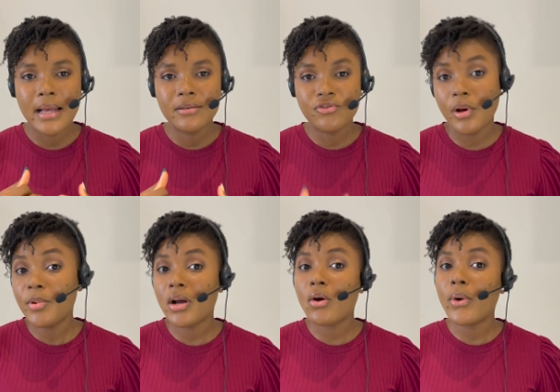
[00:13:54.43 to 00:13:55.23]
drop
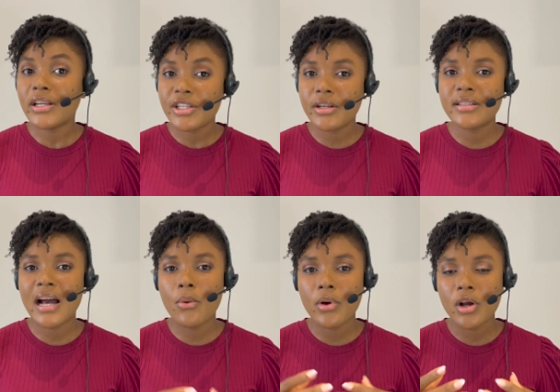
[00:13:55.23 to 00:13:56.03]
your questions
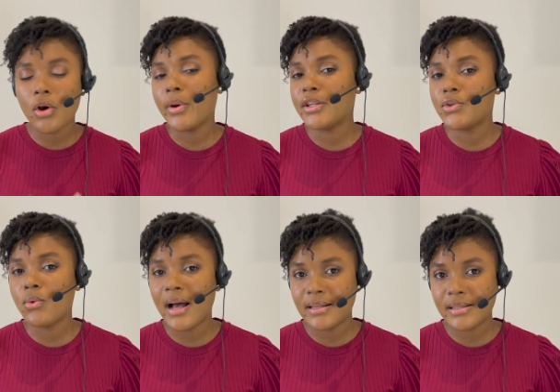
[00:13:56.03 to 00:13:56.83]
and we're going to
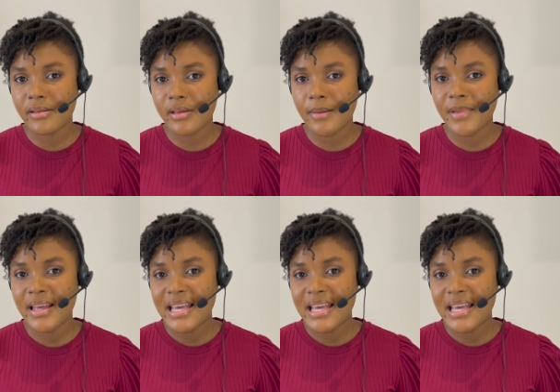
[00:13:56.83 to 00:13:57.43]
answer them.